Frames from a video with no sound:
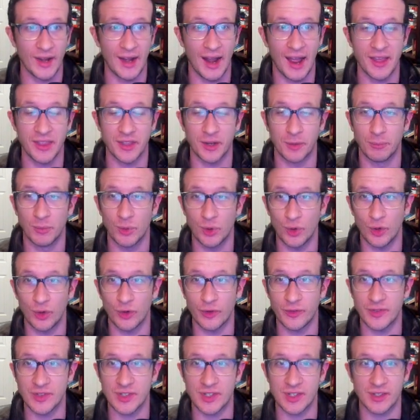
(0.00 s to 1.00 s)
white either
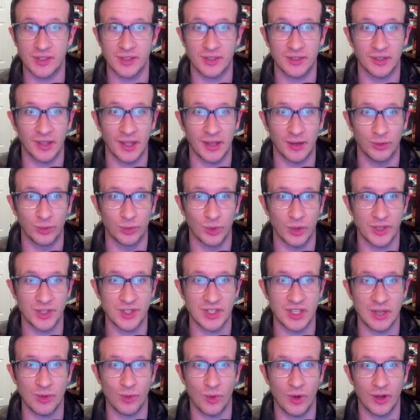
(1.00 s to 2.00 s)
moves, like
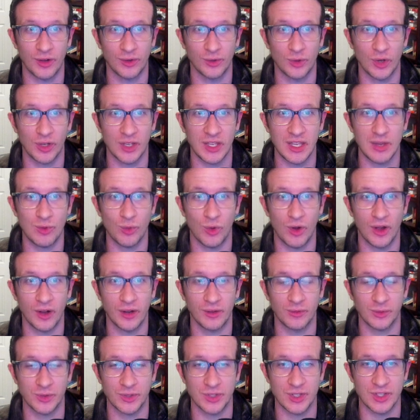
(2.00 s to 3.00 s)
rook c1, rook
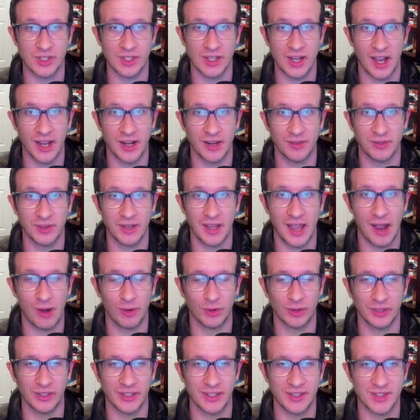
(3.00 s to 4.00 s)
e1, which is kind of
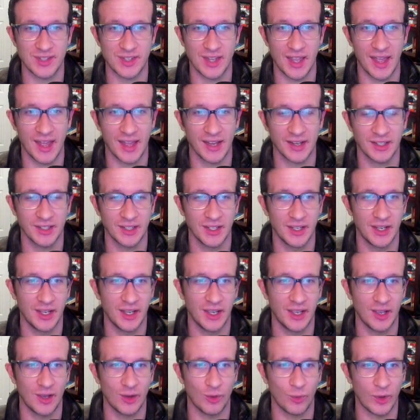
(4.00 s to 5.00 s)
cowardly and sad,
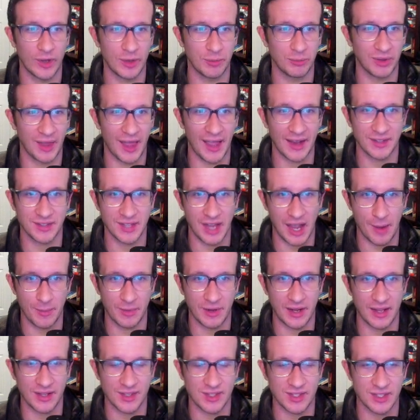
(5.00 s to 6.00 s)
when black
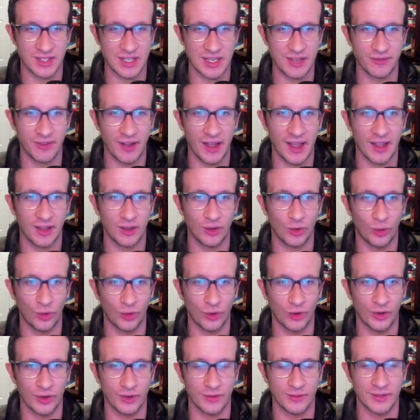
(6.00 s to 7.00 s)
dominates the d file,
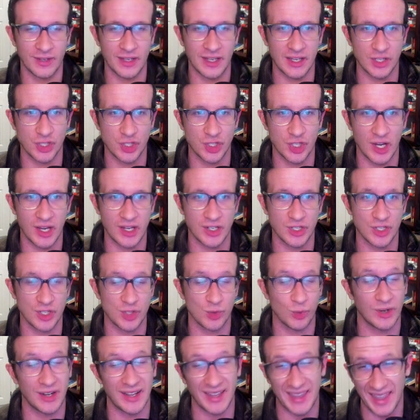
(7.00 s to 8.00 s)
or he
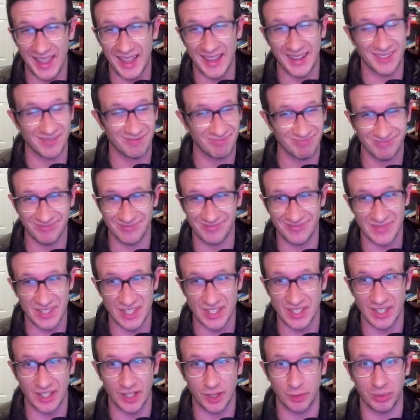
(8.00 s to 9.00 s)
exchanges when, again,
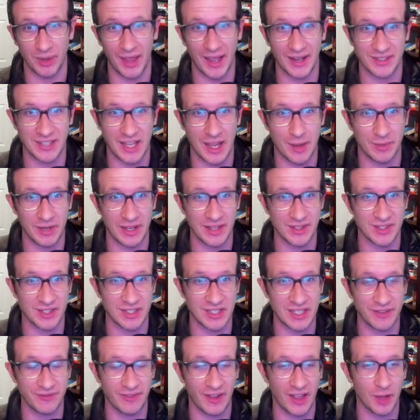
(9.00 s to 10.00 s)
still black
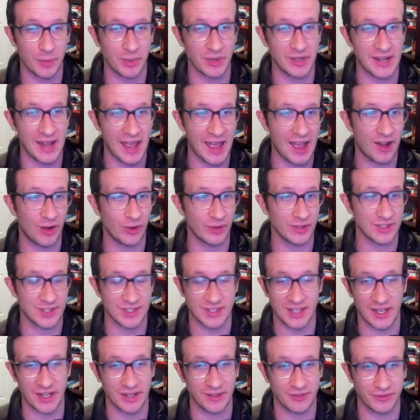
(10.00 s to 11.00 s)
dominates the d file, but now
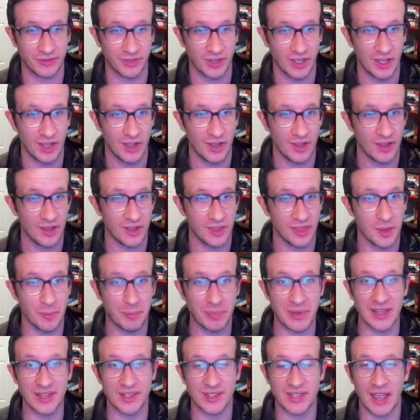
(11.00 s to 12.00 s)
instead of
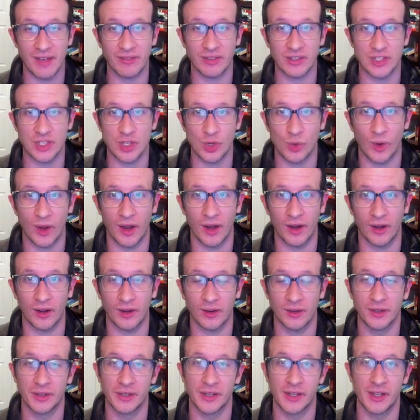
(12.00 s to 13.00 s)
the b7
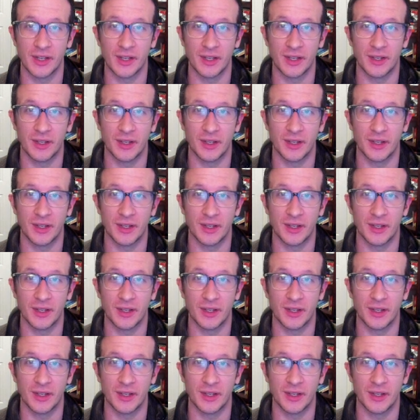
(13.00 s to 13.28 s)
square,